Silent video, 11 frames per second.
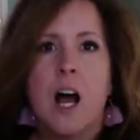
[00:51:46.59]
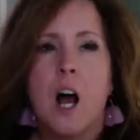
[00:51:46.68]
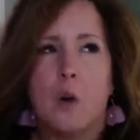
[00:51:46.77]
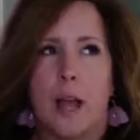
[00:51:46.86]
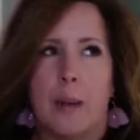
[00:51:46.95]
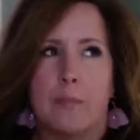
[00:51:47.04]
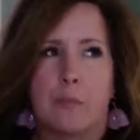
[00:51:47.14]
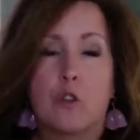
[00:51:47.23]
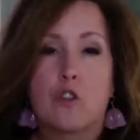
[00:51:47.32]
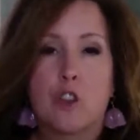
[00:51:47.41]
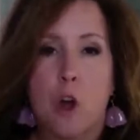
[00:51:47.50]
Okay,
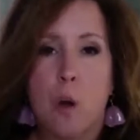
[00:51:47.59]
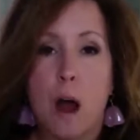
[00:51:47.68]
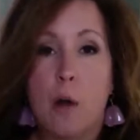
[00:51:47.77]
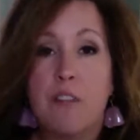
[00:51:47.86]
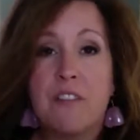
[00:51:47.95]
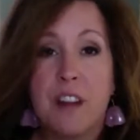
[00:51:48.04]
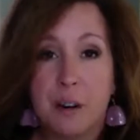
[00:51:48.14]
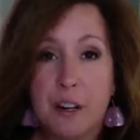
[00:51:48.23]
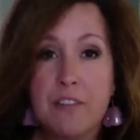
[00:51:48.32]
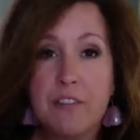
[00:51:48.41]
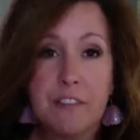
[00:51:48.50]
so our
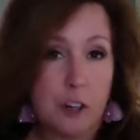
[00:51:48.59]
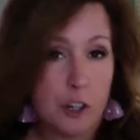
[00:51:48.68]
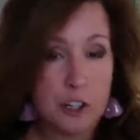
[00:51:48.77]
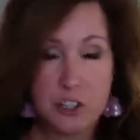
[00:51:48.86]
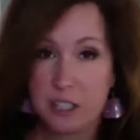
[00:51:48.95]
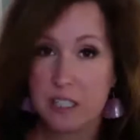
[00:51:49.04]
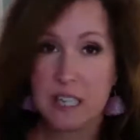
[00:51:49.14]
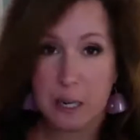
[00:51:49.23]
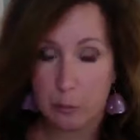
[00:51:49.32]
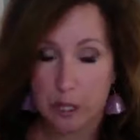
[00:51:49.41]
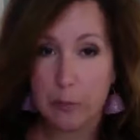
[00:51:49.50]
very first
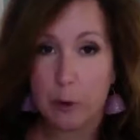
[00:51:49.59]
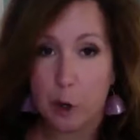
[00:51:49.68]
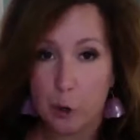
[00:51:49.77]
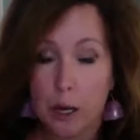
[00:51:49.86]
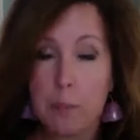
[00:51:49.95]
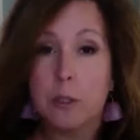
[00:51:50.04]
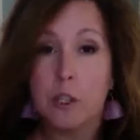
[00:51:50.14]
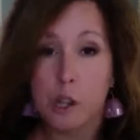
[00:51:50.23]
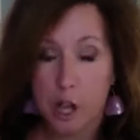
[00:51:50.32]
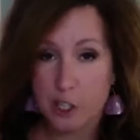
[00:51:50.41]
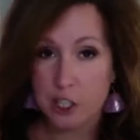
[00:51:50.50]
10-week program
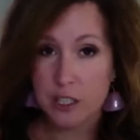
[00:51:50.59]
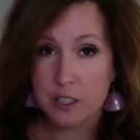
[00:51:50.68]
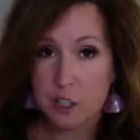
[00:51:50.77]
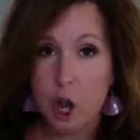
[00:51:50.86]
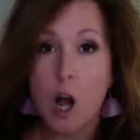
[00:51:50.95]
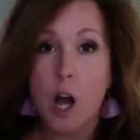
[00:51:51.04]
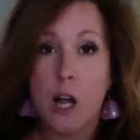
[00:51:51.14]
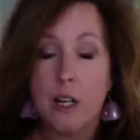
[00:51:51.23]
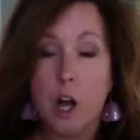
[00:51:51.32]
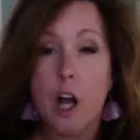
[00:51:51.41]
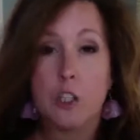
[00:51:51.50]
launches
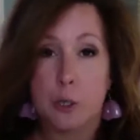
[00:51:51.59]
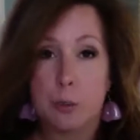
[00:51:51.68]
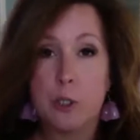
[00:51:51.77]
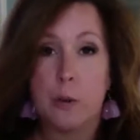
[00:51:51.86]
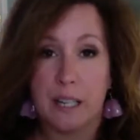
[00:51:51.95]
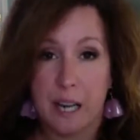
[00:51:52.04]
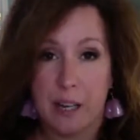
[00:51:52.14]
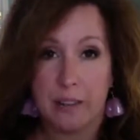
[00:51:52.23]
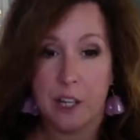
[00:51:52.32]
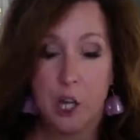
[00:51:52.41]
on October 29th.